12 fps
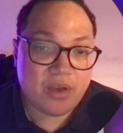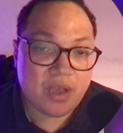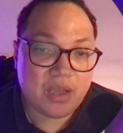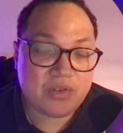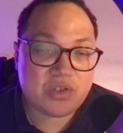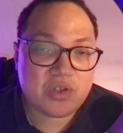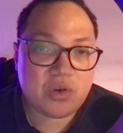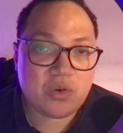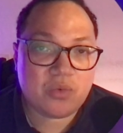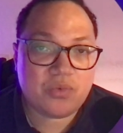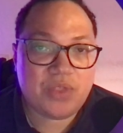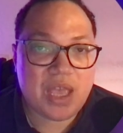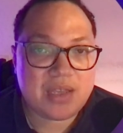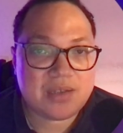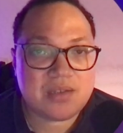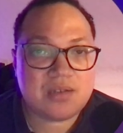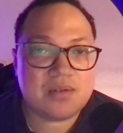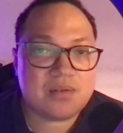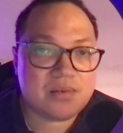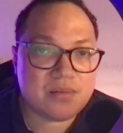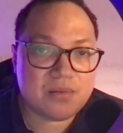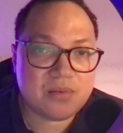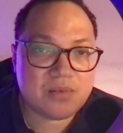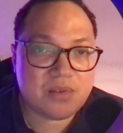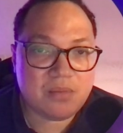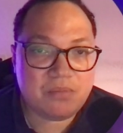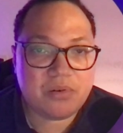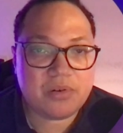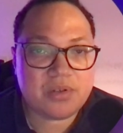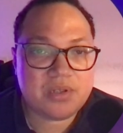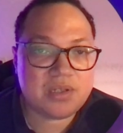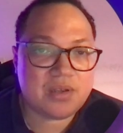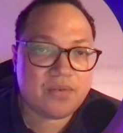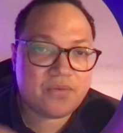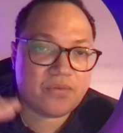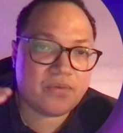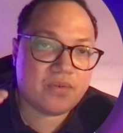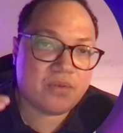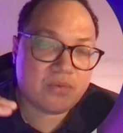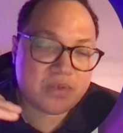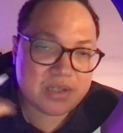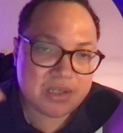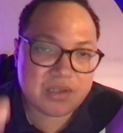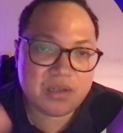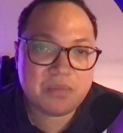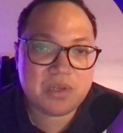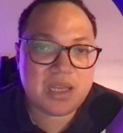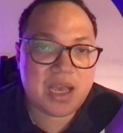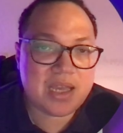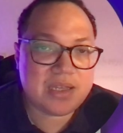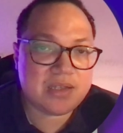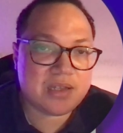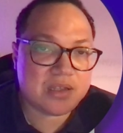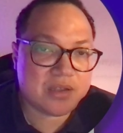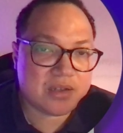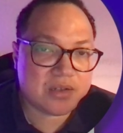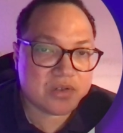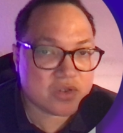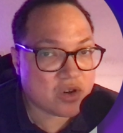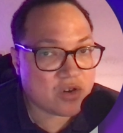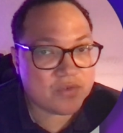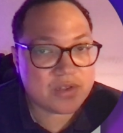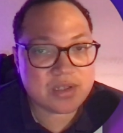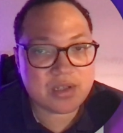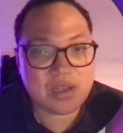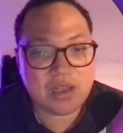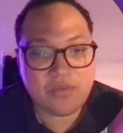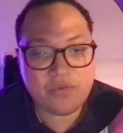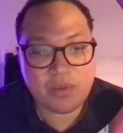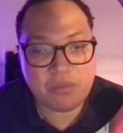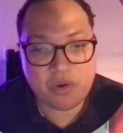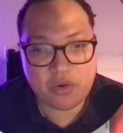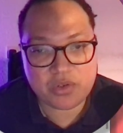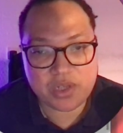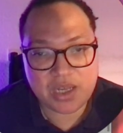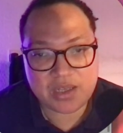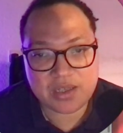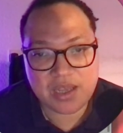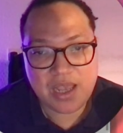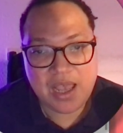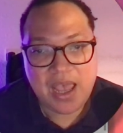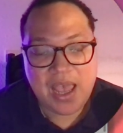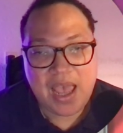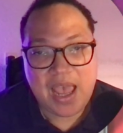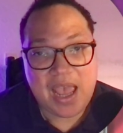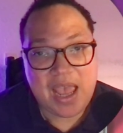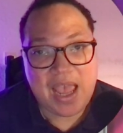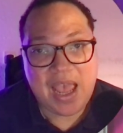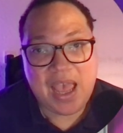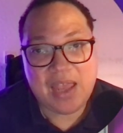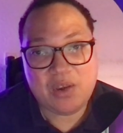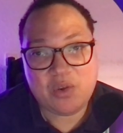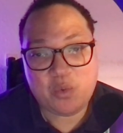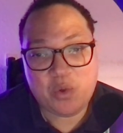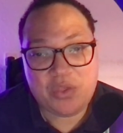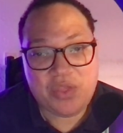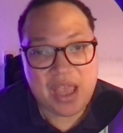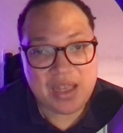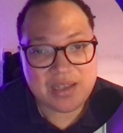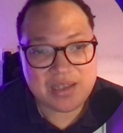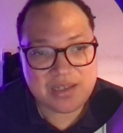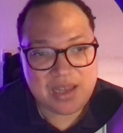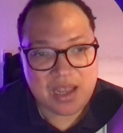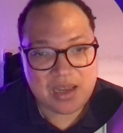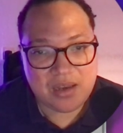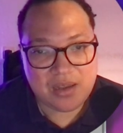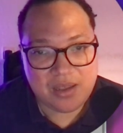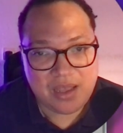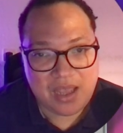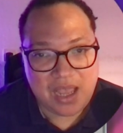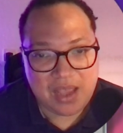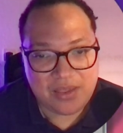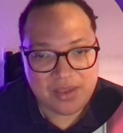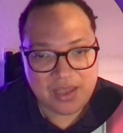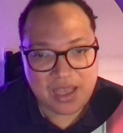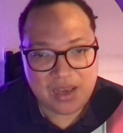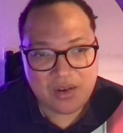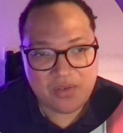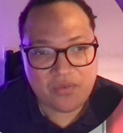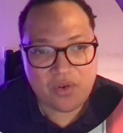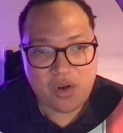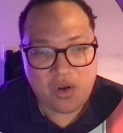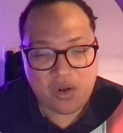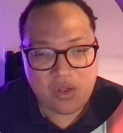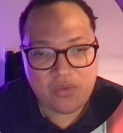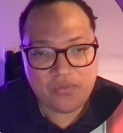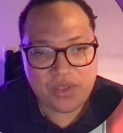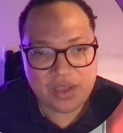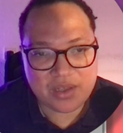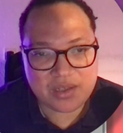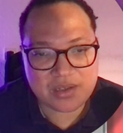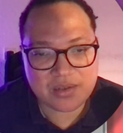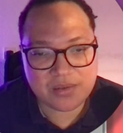And so that's the importance of systematizing the service delivery process. And with that said, at the end of all of this,